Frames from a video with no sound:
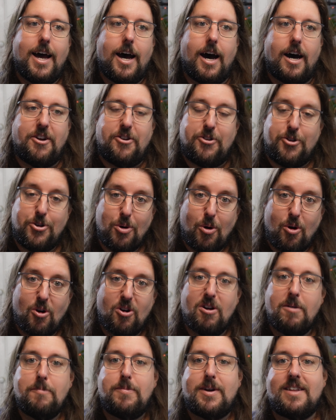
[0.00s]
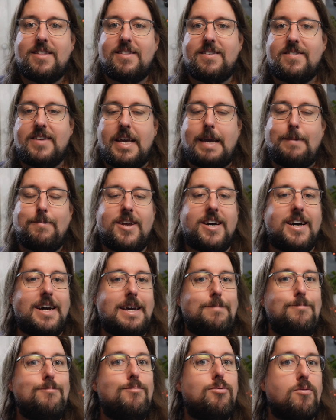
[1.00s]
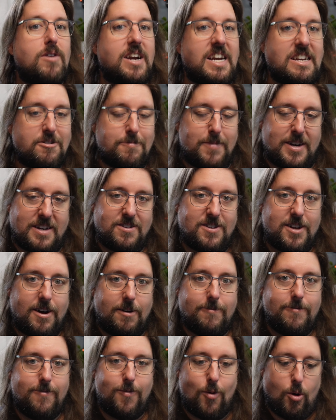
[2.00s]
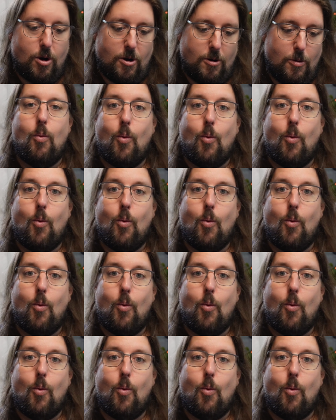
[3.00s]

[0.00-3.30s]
adore, but at the same time brace myself for.